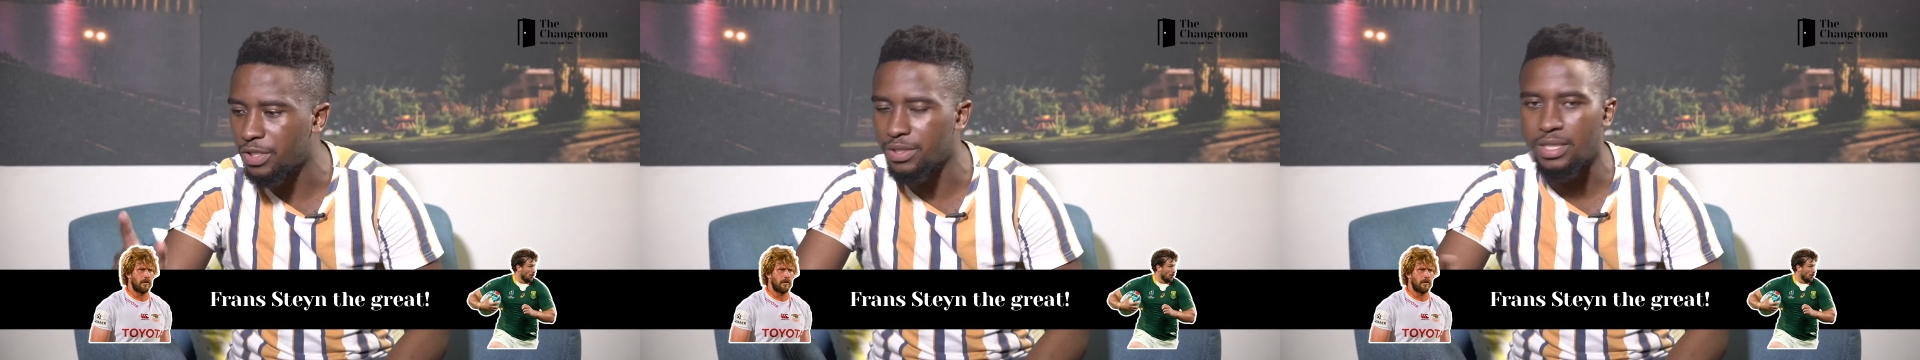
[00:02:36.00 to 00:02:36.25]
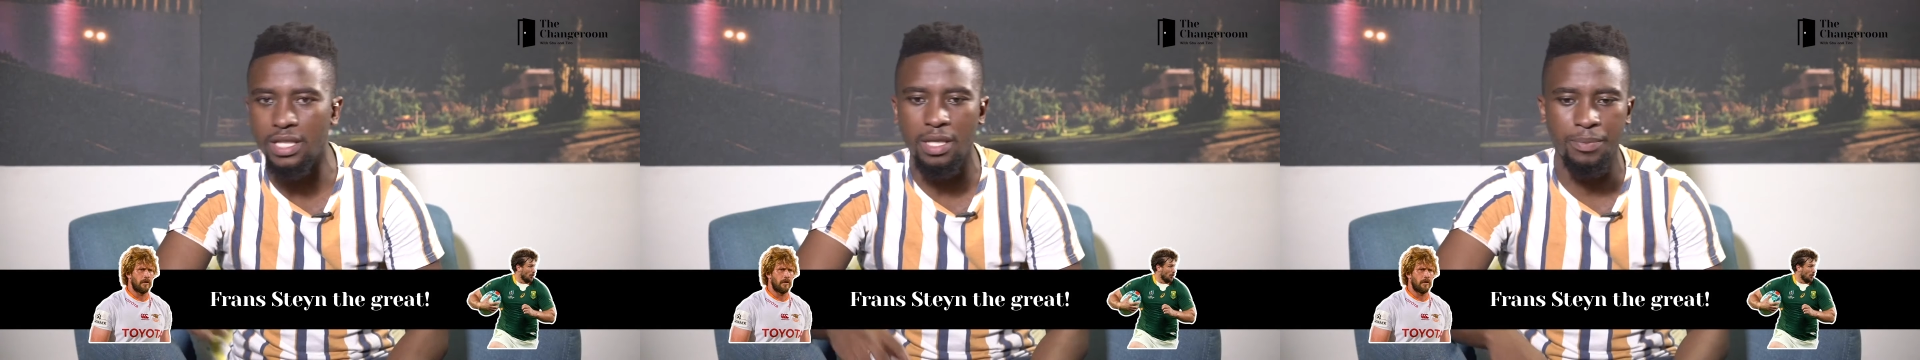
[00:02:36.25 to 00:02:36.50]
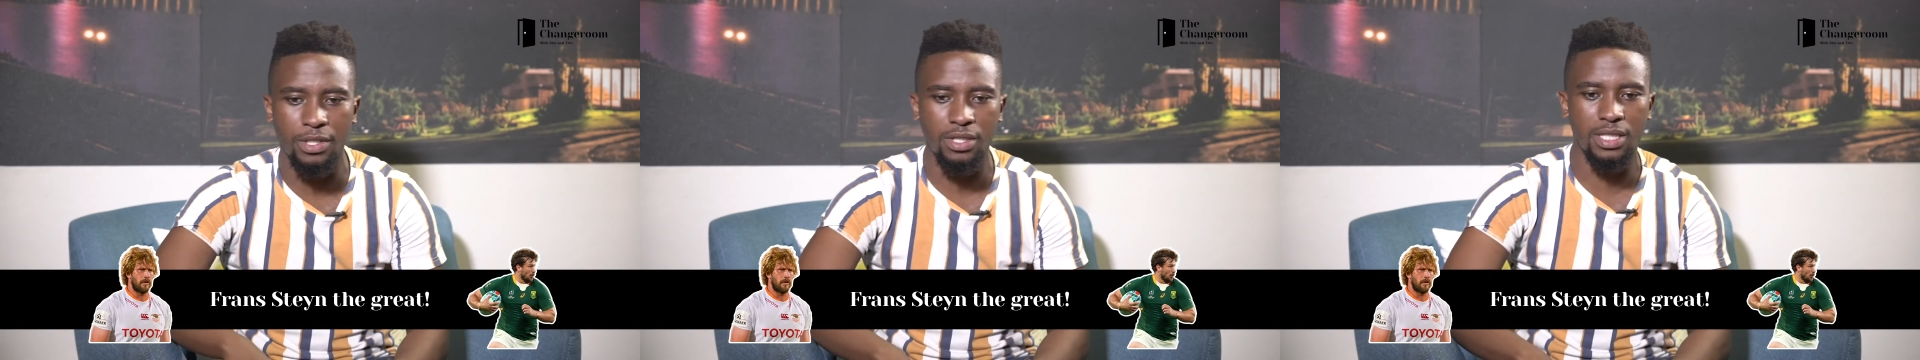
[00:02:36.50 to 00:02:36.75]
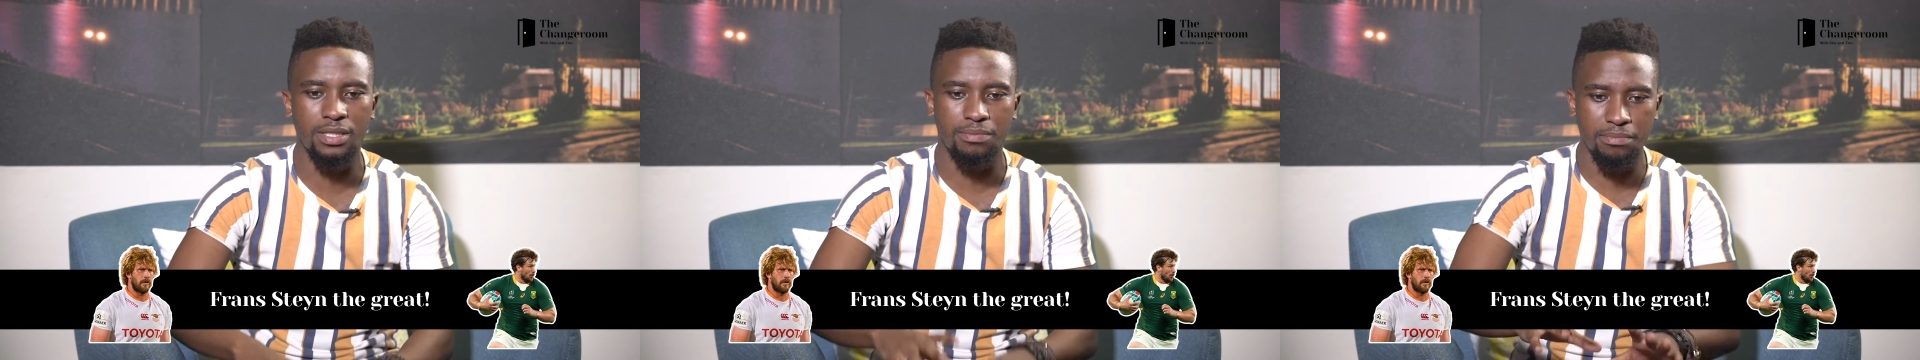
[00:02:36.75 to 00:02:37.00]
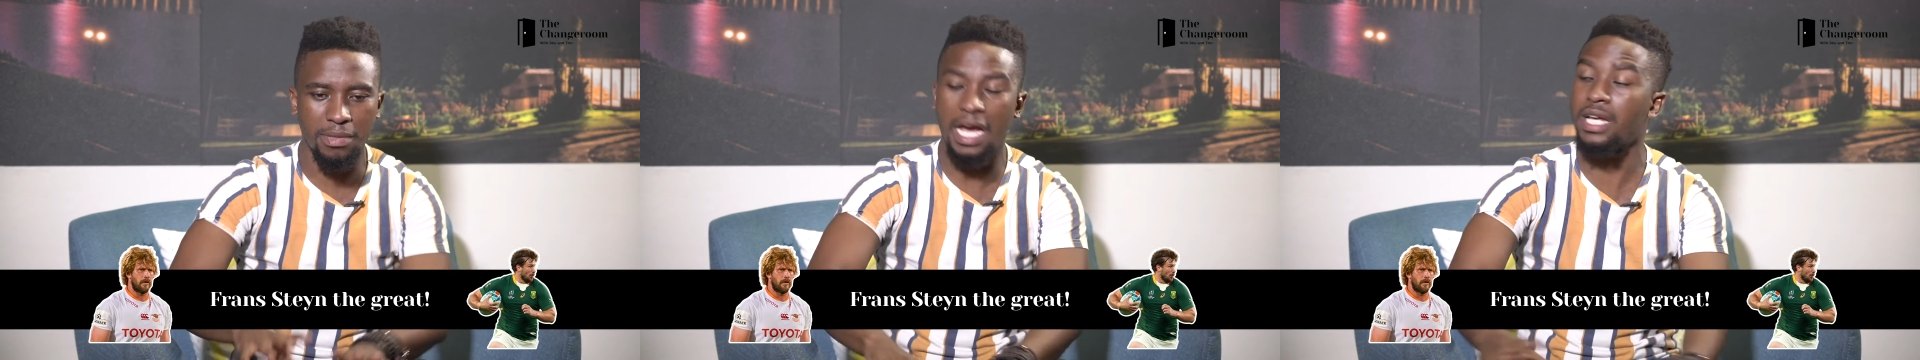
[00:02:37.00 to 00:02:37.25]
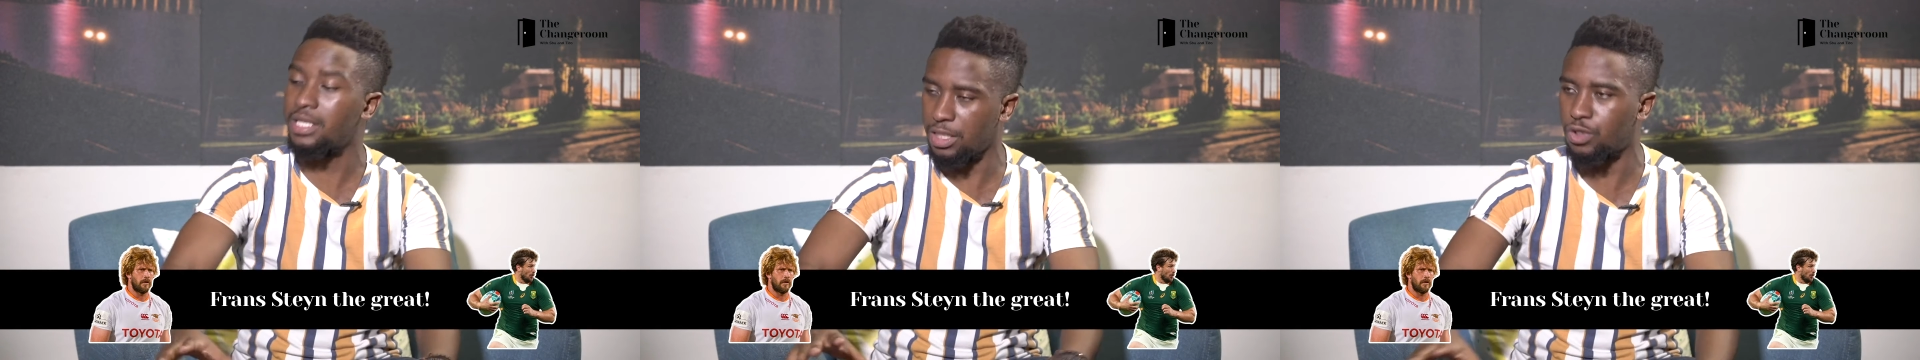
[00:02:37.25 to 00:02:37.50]
what you say there, because his
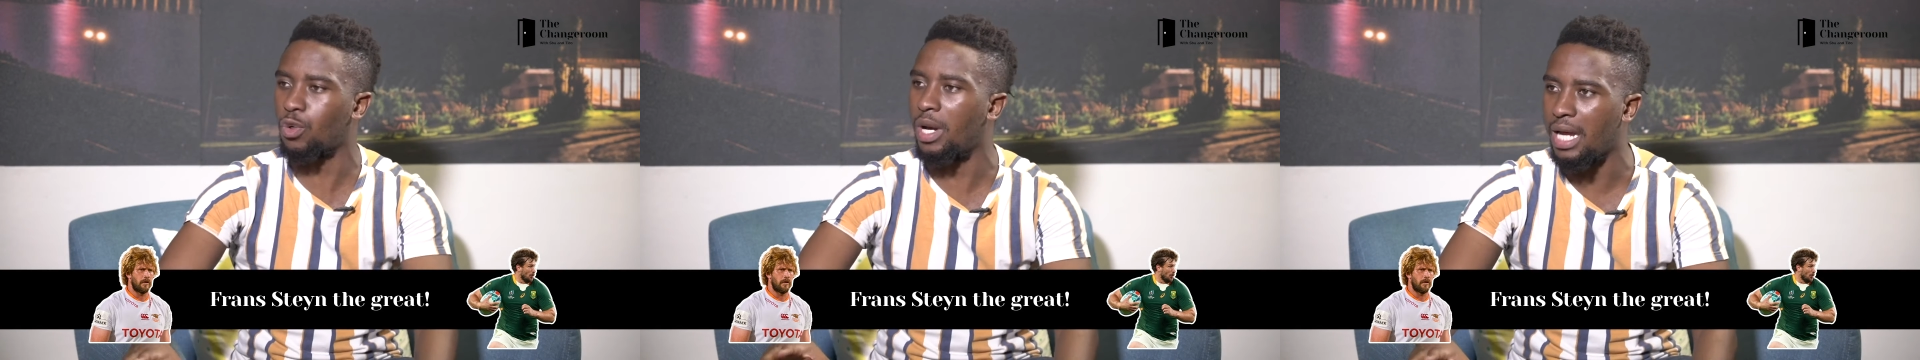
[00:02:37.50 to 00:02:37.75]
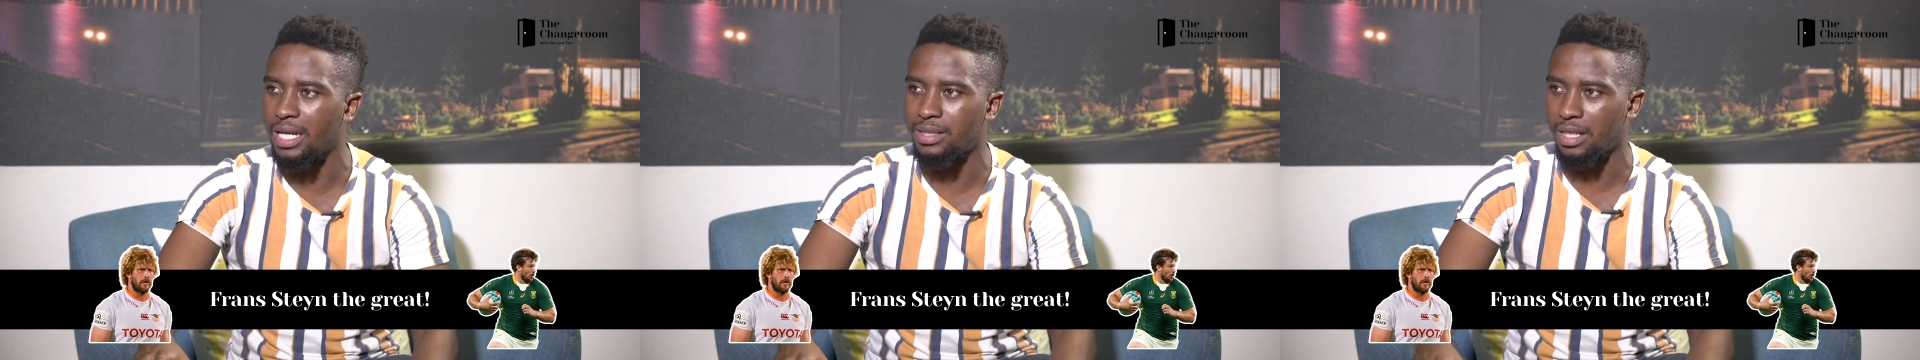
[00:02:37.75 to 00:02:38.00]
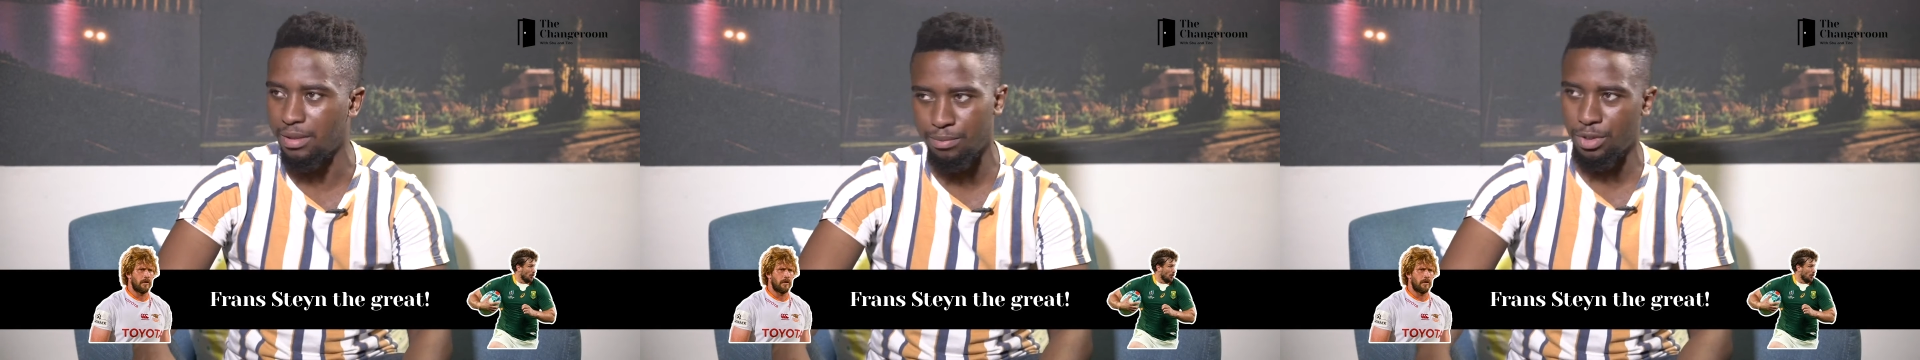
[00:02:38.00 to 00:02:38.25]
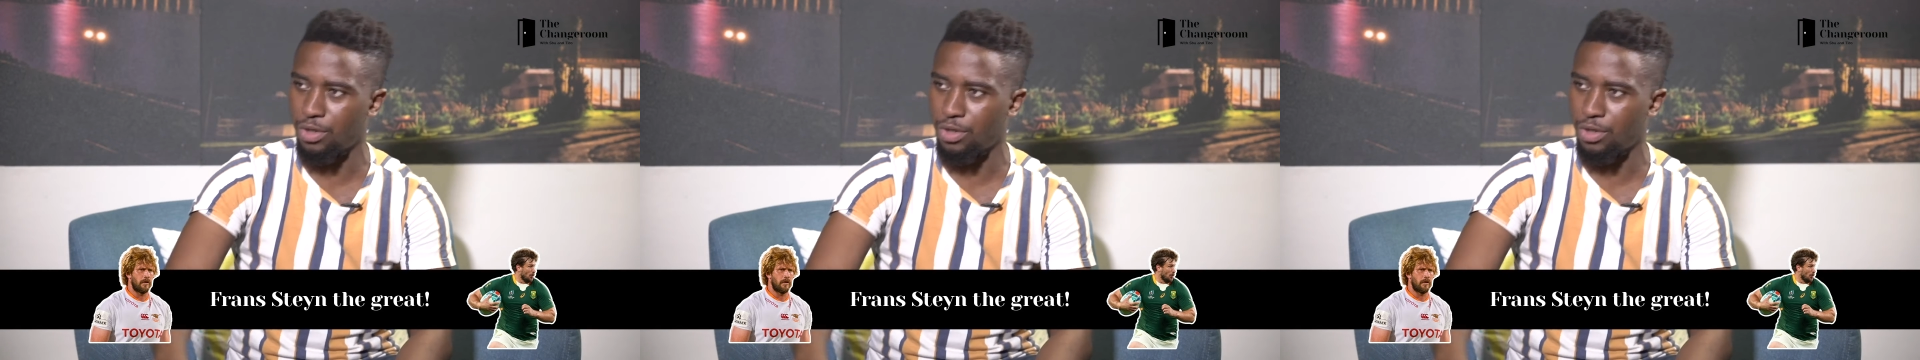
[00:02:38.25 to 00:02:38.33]
at his twilight, I mm.